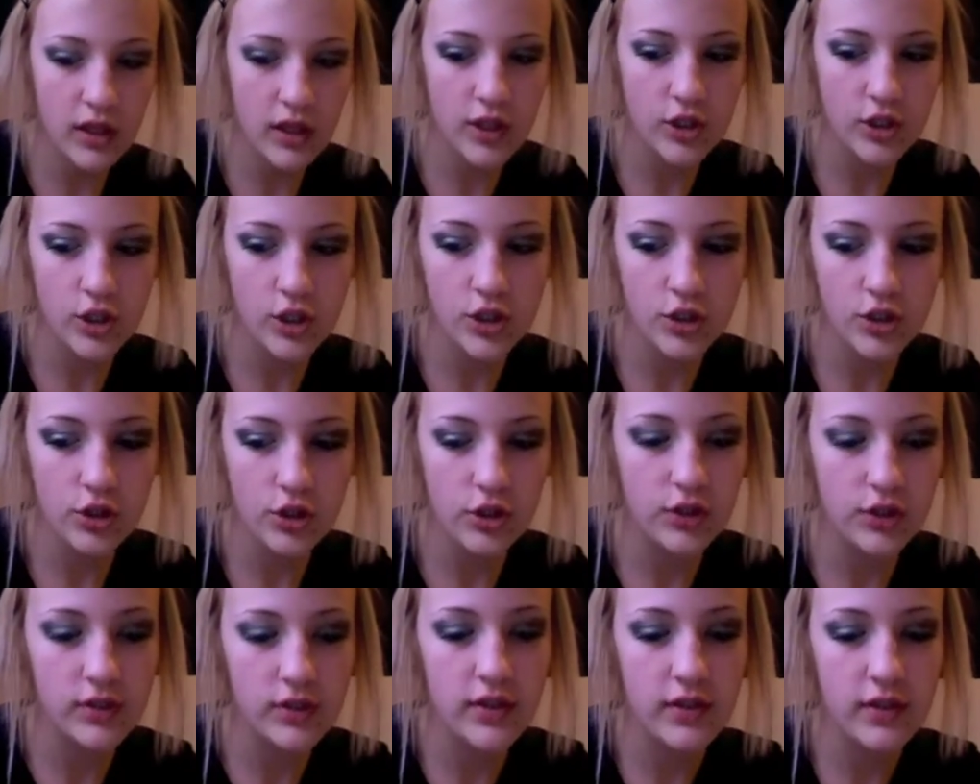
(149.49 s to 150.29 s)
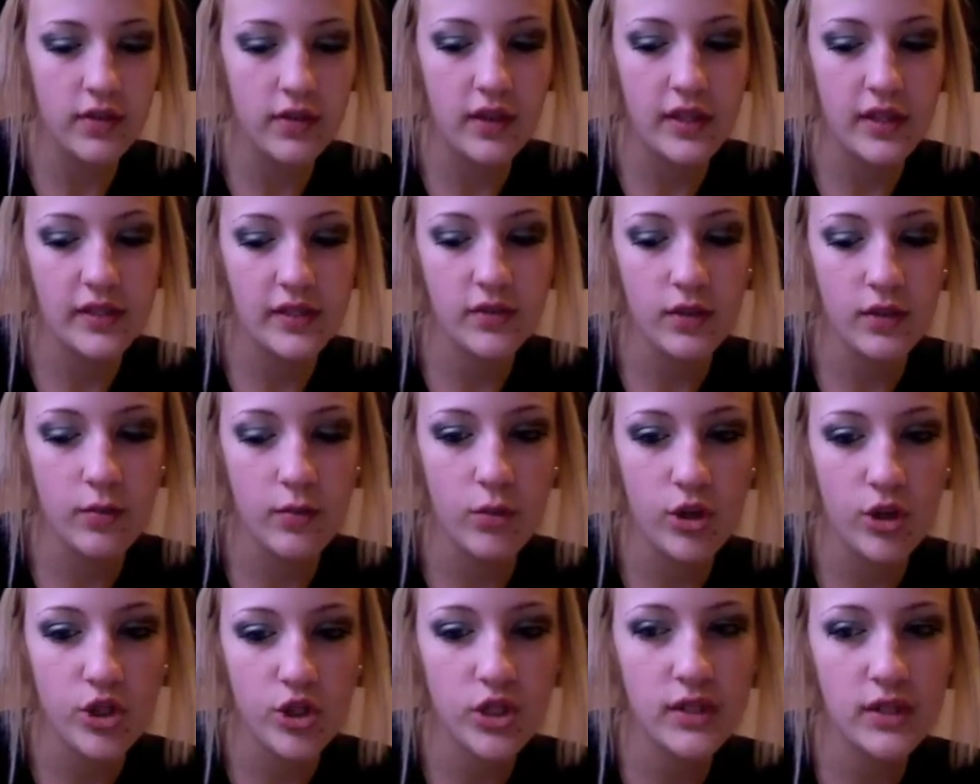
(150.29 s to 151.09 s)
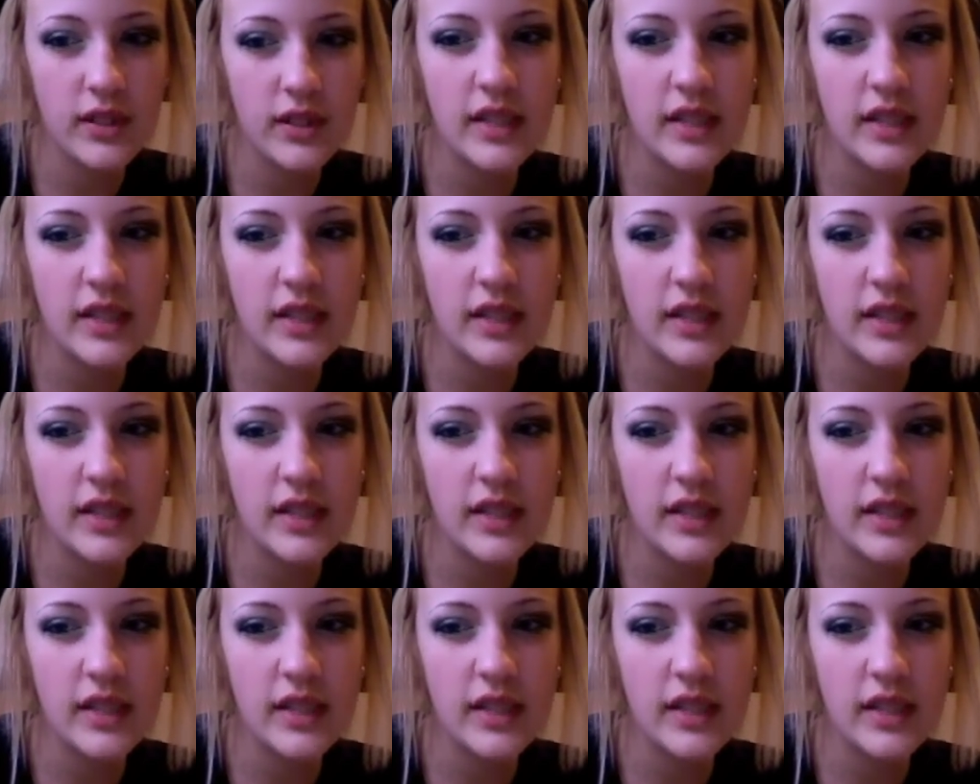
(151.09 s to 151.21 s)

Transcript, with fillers: I just used these three brushes.